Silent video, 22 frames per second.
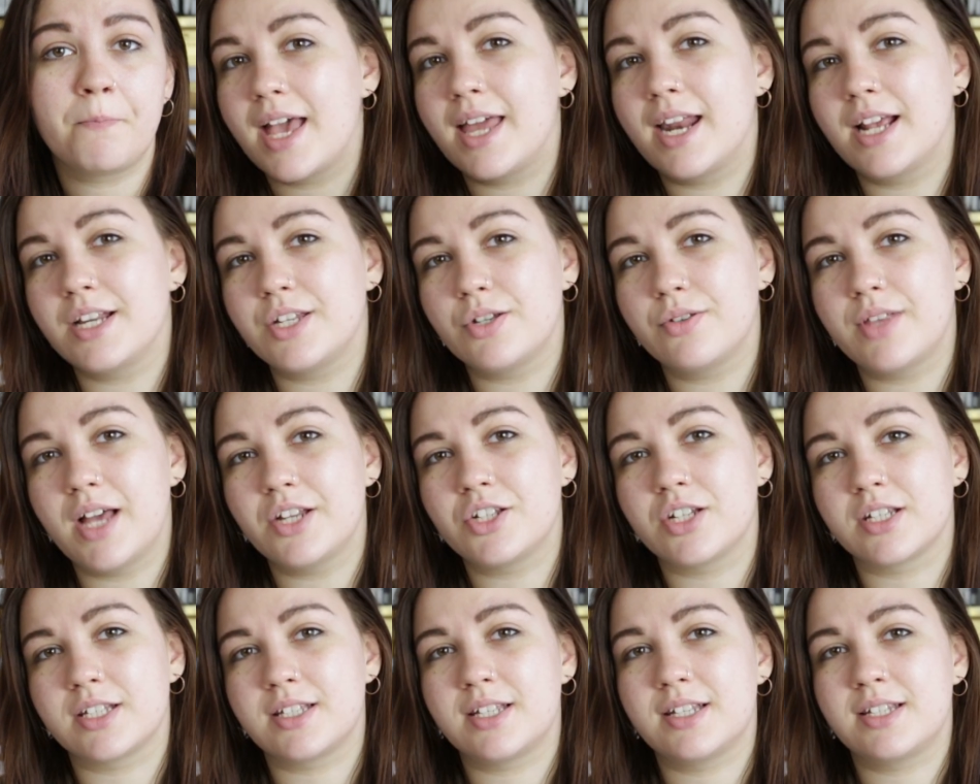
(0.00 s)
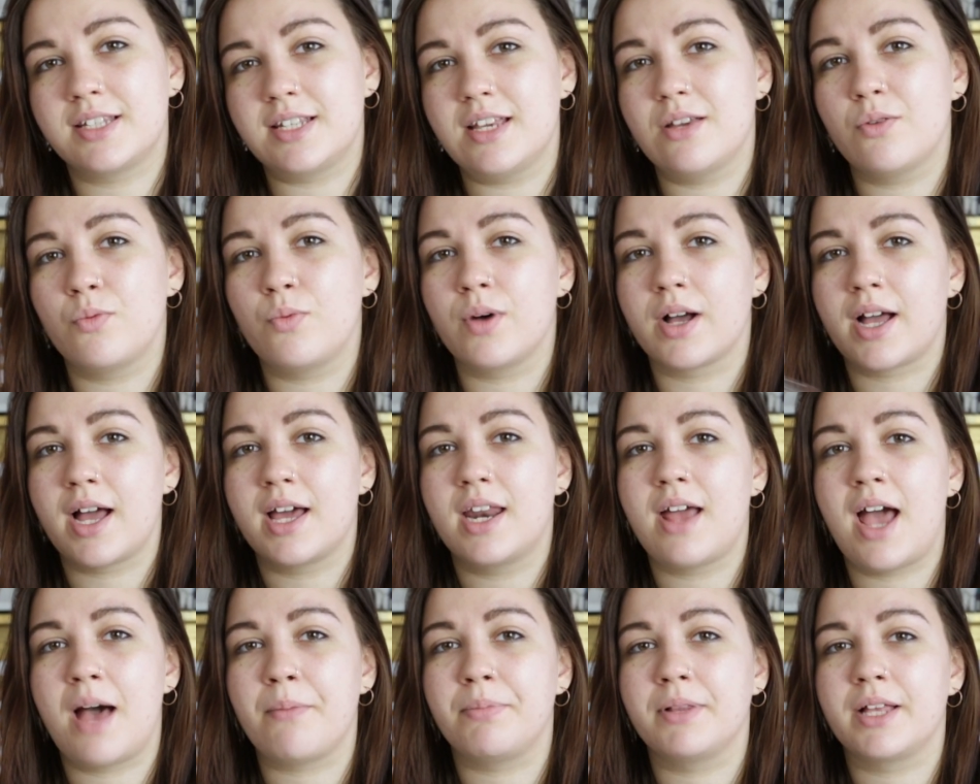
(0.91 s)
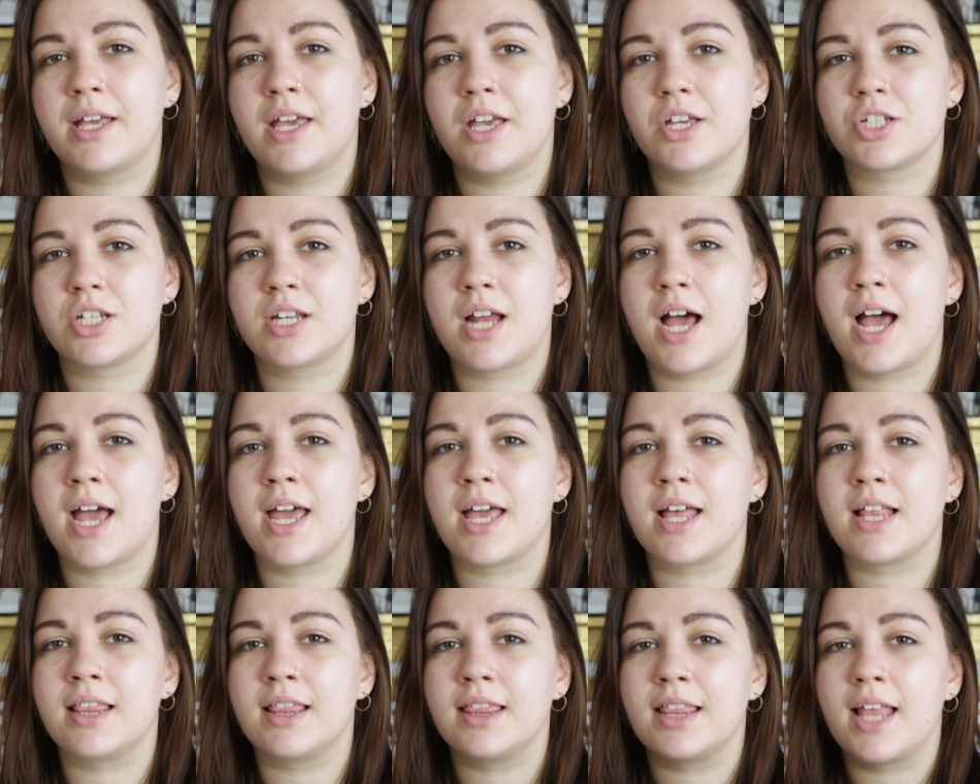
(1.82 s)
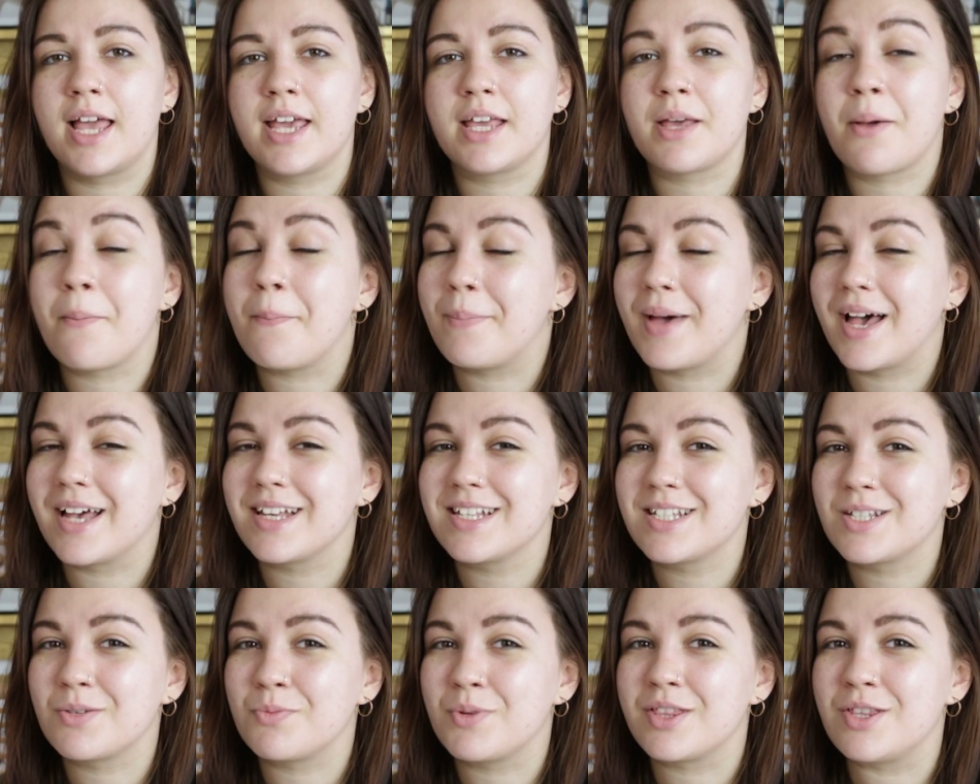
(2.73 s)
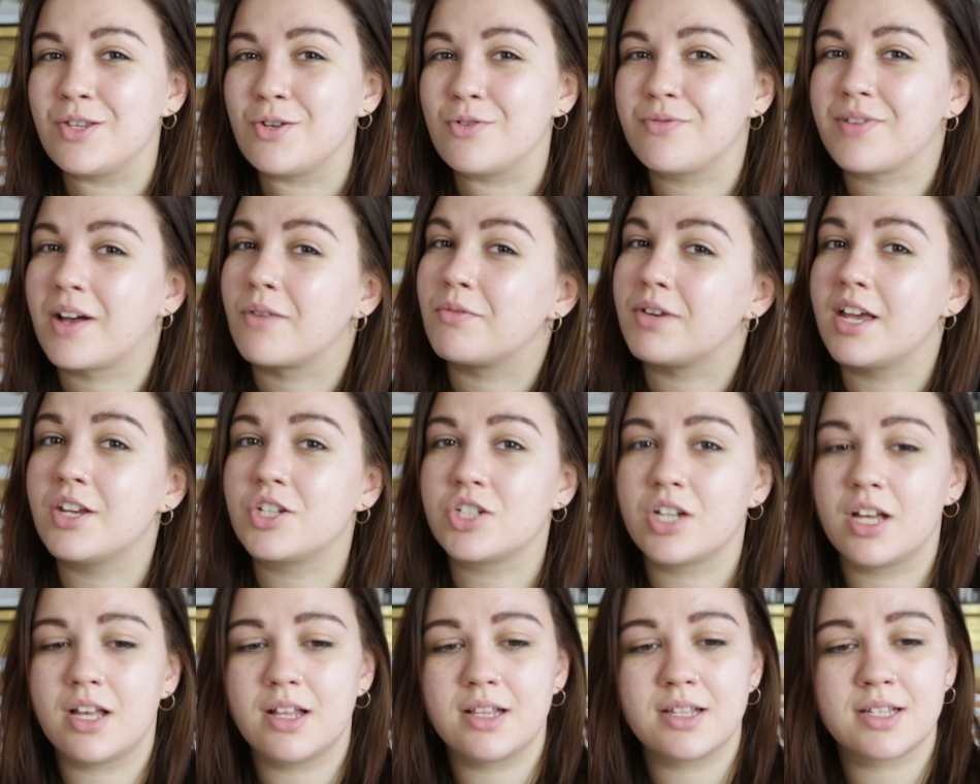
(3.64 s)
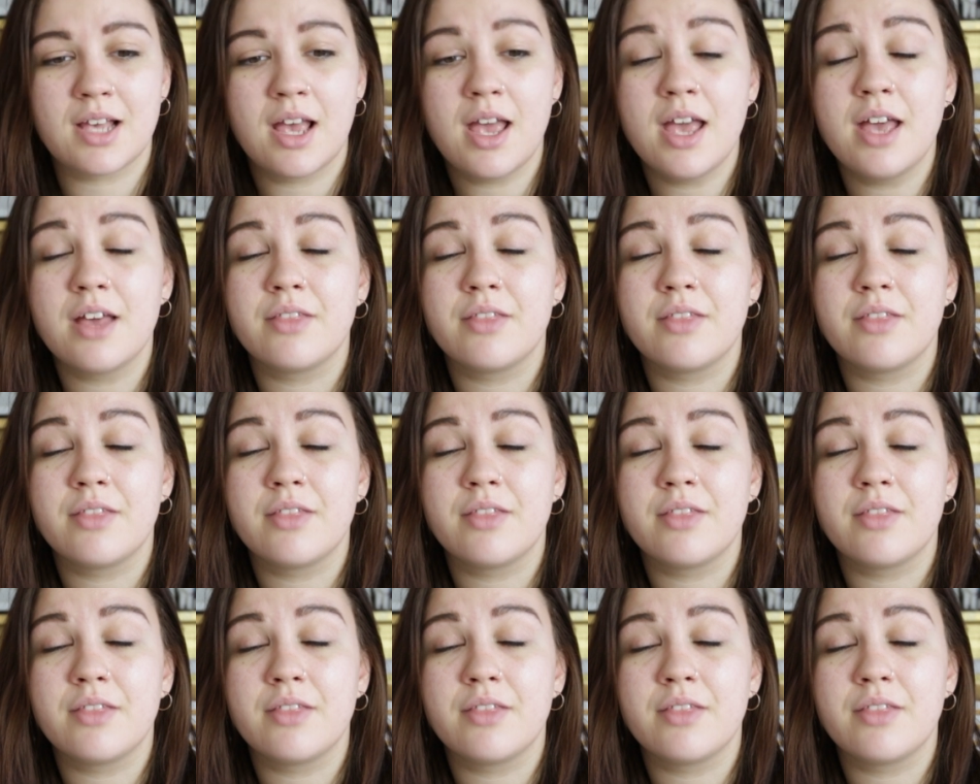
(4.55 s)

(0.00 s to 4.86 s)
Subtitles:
and I do that just to see what kind of application I like best with new foundations.